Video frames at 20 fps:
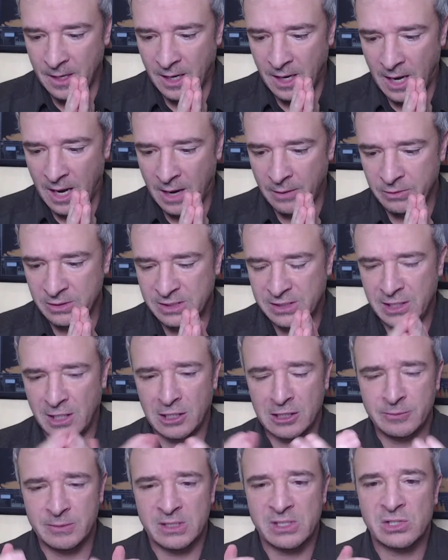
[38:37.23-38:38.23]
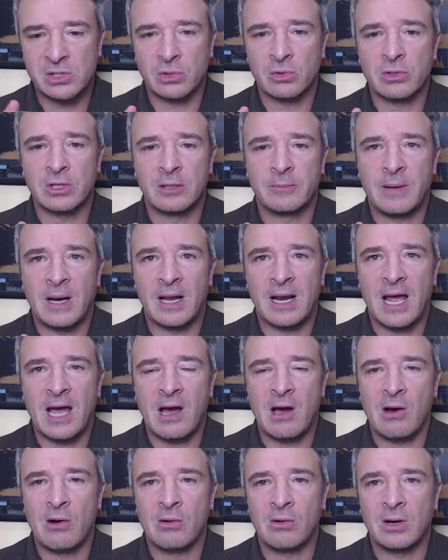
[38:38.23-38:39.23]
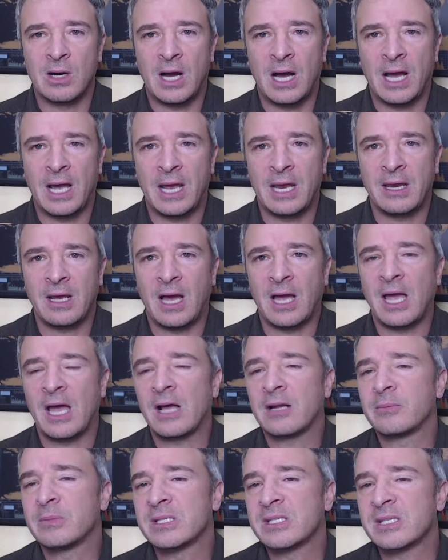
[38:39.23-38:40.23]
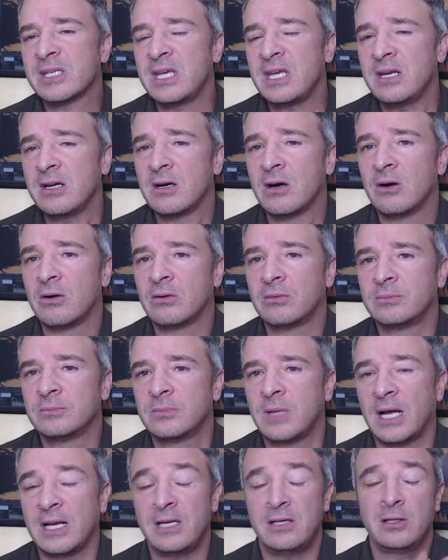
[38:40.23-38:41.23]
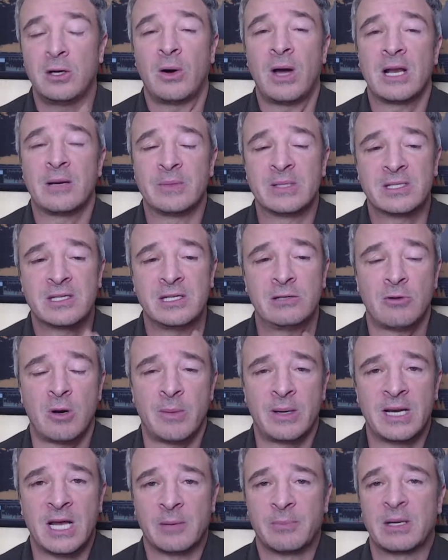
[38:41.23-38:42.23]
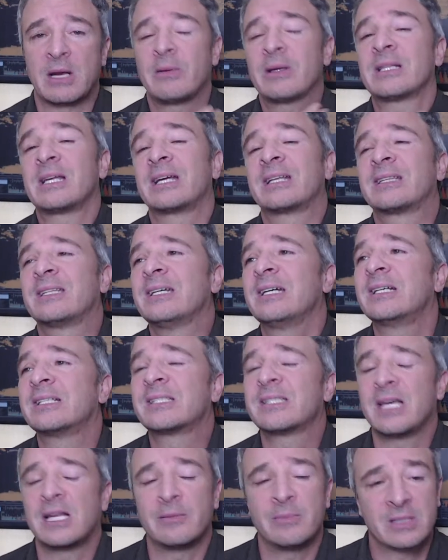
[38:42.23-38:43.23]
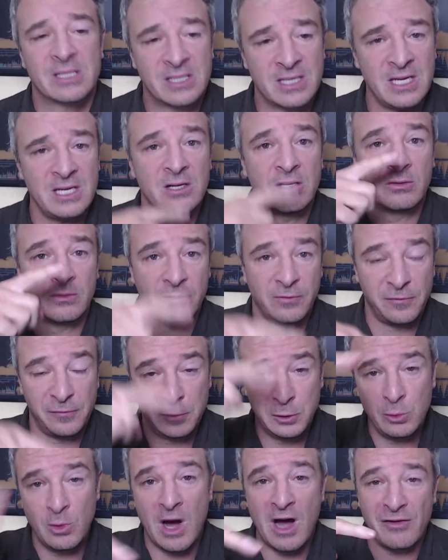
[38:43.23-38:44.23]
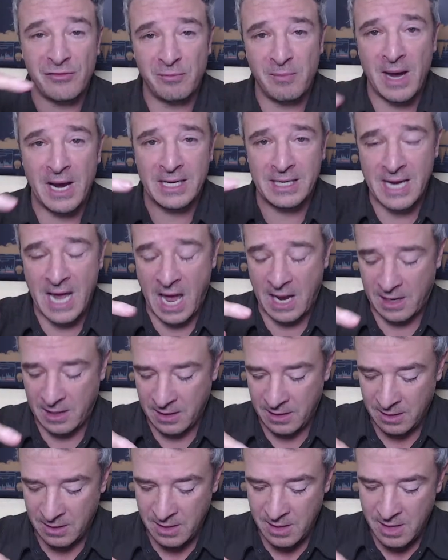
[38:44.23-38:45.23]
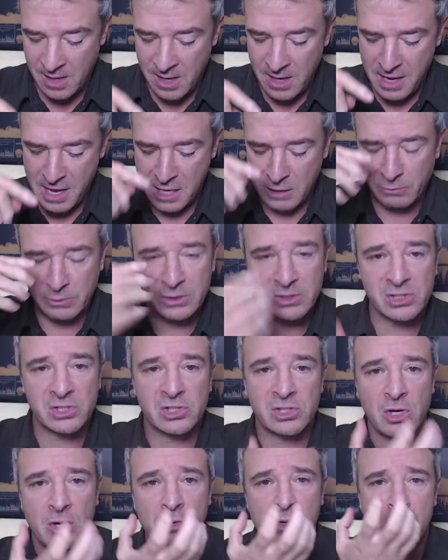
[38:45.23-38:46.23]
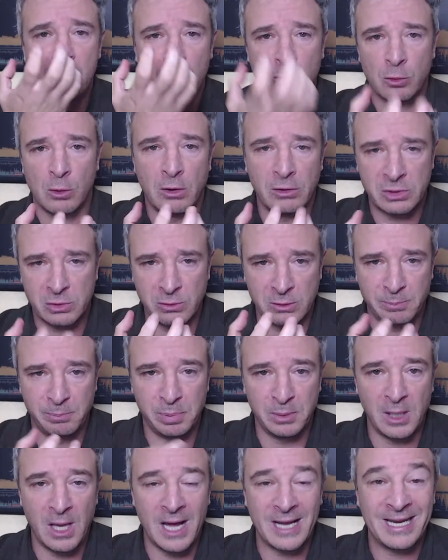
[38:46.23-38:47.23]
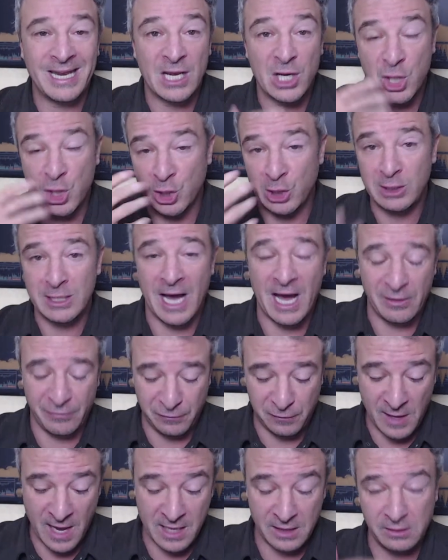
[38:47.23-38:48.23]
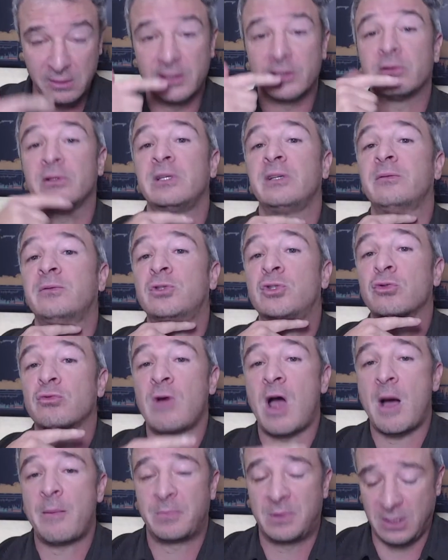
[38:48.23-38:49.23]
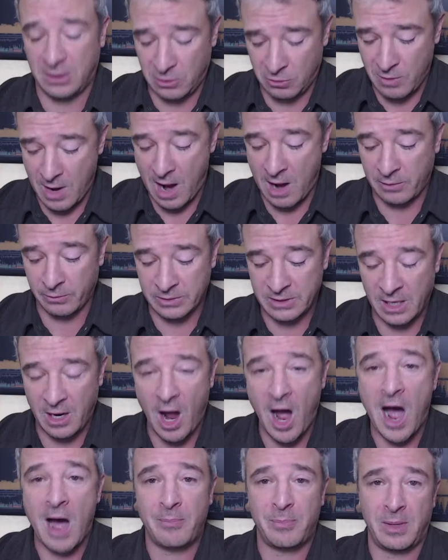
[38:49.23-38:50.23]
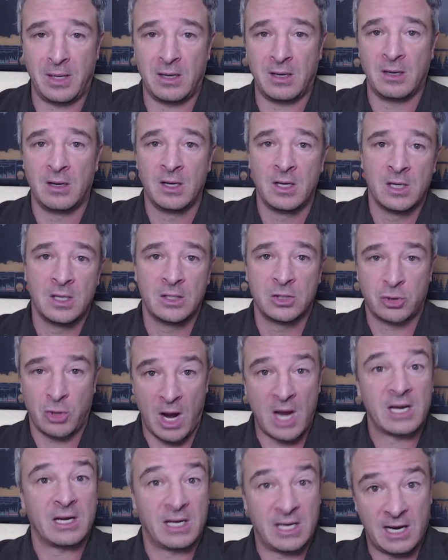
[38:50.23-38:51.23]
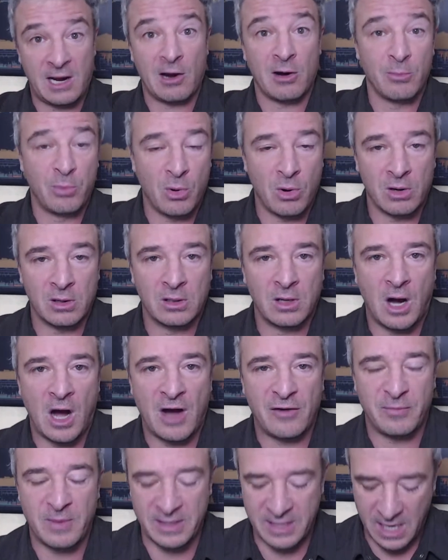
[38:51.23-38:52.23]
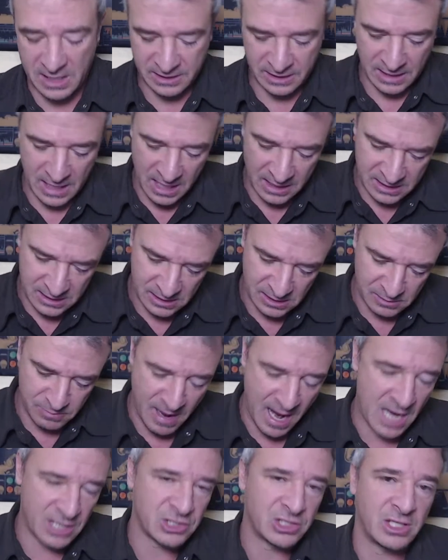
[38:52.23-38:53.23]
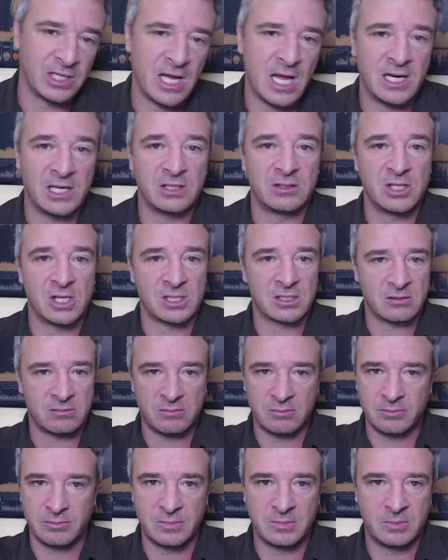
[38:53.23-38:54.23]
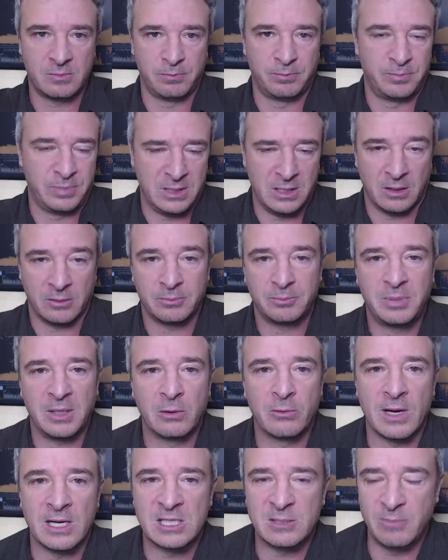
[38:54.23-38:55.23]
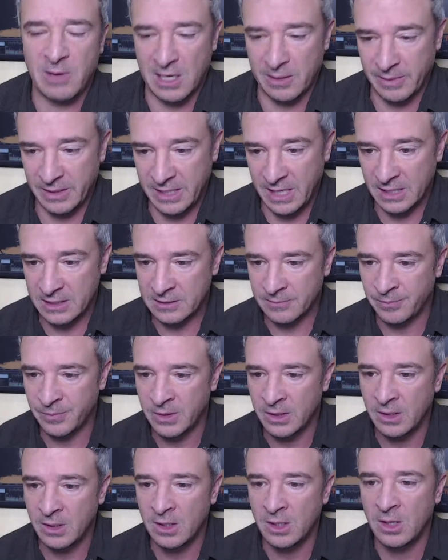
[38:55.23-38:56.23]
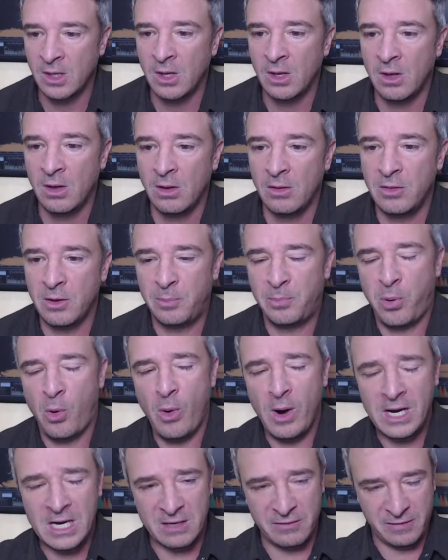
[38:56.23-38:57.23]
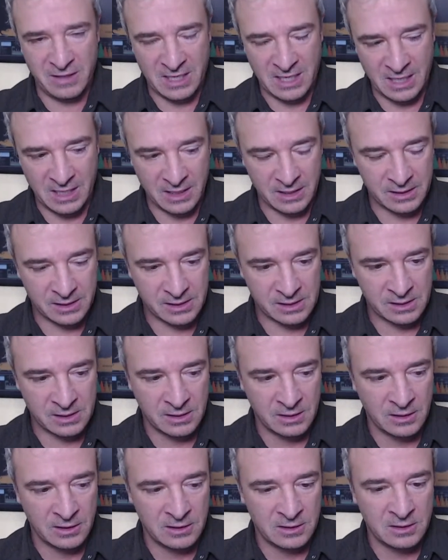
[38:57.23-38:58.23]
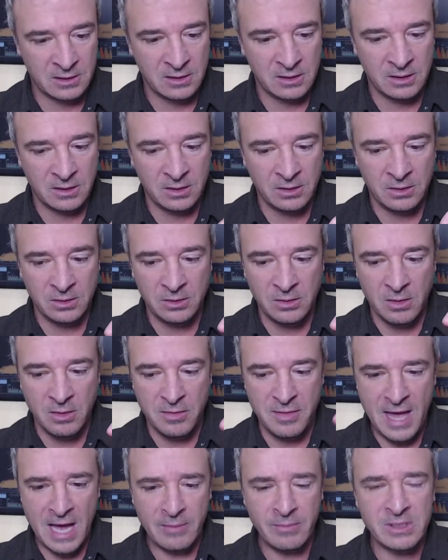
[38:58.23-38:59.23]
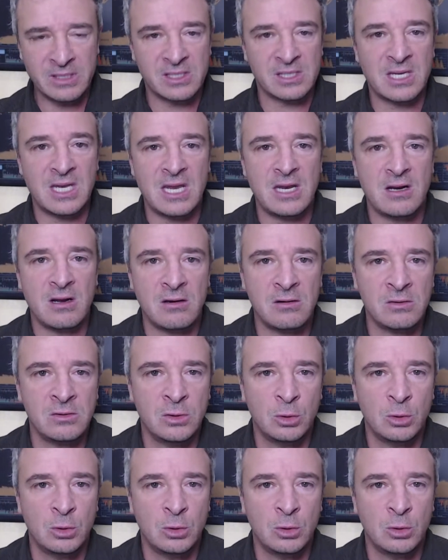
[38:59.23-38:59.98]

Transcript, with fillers: I was telling him a story about how I, I had a mosquito. I didn't know I had a mosquito on my neck, but I went like this, and a mosquito flew off my neck. And it was so engrossed with blood, it could not fly. It literally dropped to the ground. It was like hopping, trying to get airborne off my desk. And I smashed it, and it just, you know, big red spot on my desk. The point of it is, that mosquito